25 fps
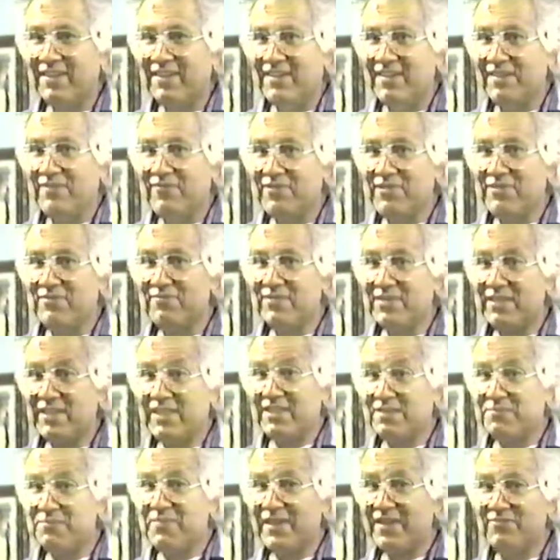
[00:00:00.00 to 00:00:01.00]
If you weren't
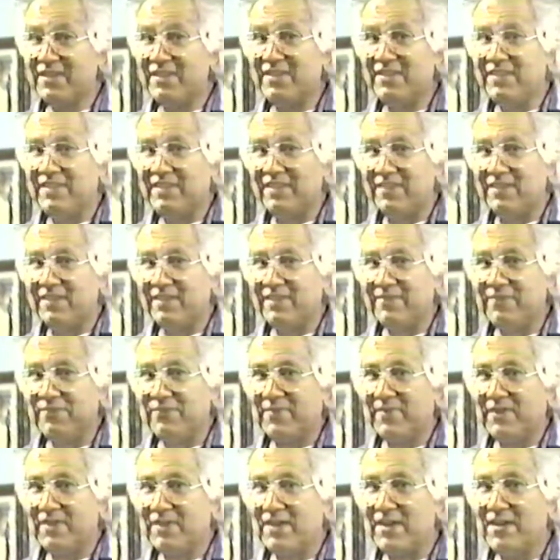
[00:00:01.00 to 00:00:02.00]
expecting
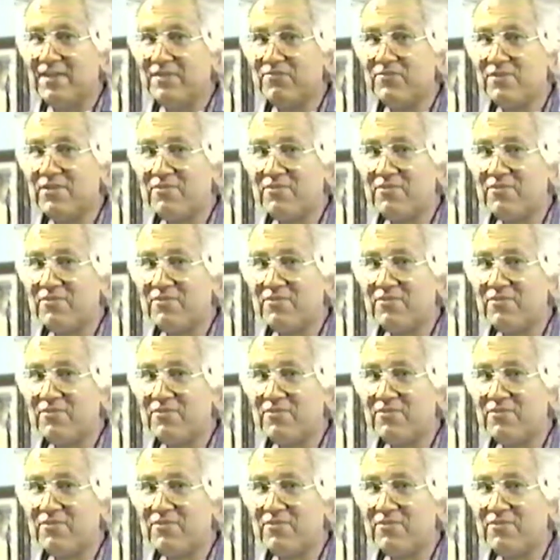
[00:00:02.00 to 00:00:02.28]
God's